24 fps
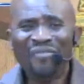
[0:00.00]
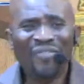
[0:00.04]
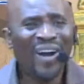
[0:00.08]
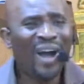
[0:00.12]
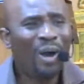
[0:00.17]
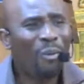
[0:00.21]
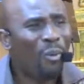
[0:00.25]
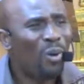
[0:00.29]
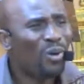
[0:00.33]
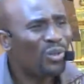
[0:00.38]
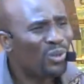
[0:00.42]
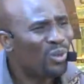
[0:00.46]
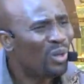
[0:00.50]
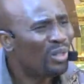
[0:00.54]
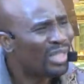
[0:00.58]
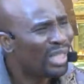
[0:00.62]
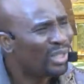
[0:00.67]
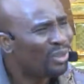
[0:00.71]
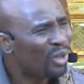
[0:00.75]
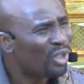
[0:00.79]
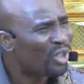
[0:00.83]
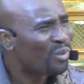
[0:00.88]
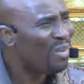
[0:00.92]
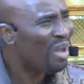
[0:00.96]
I was not a
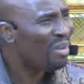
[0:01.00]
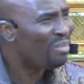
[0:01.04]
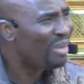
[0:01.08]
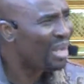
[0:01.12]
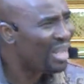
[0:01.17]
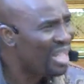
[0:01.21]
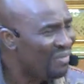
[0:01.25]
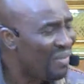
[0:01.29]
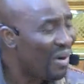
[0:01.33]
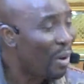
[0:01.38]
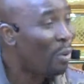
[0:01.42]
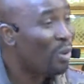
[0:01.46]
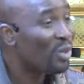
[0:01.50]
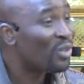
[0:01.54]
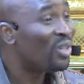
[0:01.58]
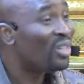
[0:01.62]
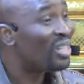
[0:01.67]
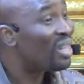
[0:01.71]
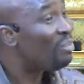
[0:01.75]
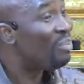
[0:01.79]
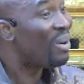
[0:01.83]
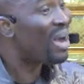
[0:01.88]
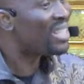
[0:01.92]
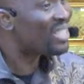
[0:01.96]
church member, if I was not
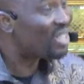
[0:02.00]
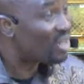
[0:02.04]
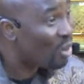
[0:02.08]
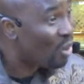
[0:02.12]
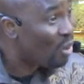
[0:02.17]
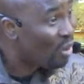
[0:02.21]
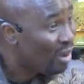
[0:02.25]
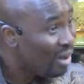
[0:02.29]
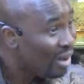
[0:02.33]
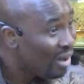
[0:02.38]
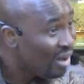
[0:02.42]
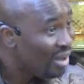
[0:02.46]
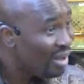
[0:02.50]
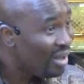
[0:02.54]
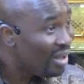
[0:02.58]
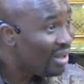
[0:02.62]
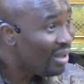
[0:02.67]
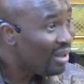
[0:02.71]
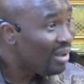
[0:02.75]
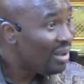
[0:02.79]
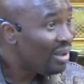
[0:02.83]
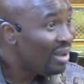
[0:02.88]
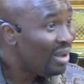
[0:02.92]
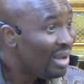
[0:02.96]
a pastor,
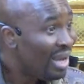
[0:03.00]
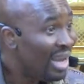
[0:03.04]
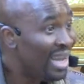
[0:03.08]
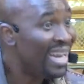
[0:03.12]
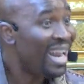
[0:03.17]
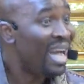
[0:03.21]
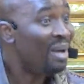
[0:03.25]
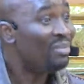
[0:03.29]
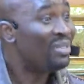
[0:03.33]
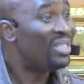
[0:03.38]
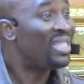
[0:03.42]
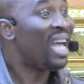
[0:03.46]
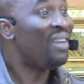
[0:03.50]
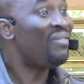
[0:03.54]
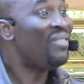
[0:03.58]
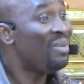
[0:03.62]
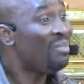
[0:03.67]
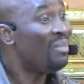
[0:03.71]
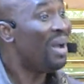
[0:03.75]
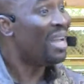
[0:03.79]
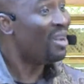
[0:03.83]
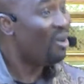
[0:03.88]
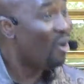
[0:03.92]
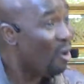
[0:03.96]
and I'm serving
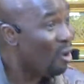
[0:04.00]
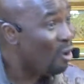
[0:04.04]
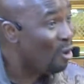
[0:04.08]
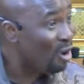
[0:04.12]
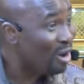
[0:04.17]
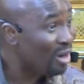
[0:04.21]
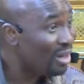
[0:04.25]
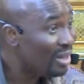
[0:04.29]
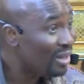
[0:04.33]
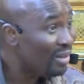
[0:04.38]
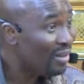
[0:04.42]
my God,